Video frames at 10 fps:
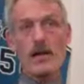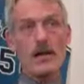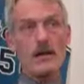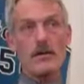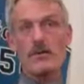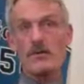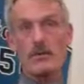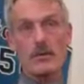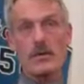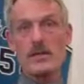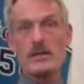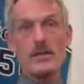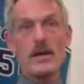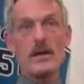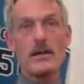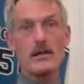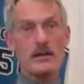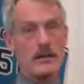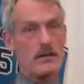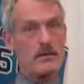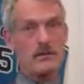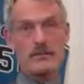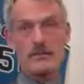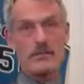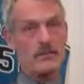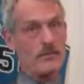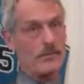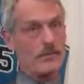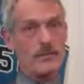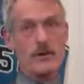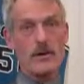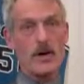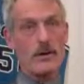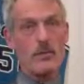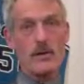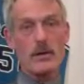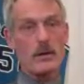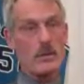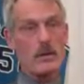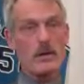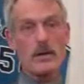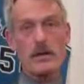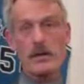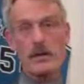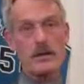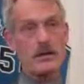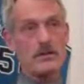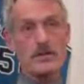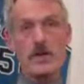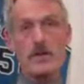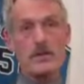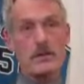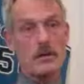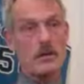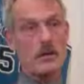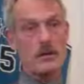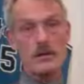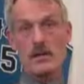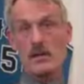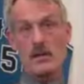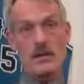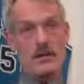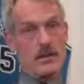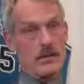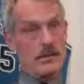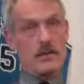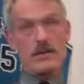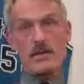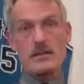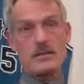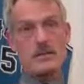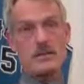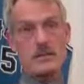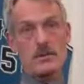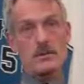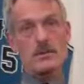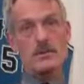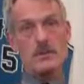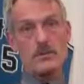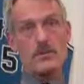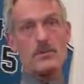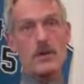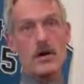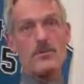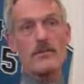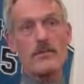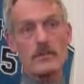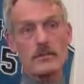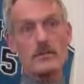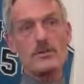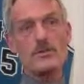got to redesign and figure out a better way to get the job done, and then that's what you do. So the part of it is